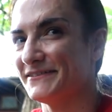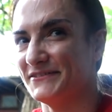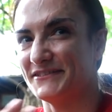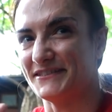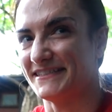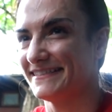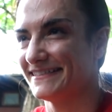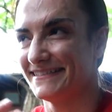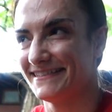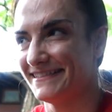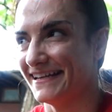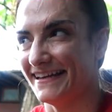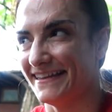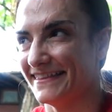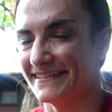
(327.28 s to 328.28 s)
you just
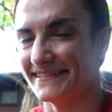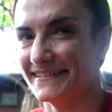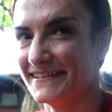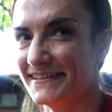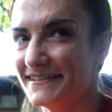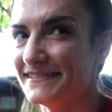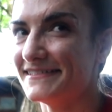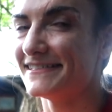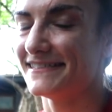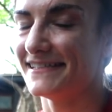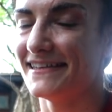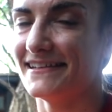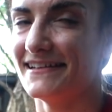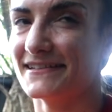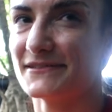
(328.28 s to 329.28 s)
say the, just
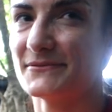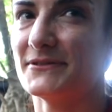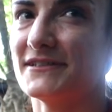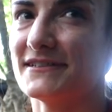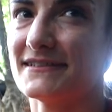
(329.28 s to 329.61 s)
say the next word.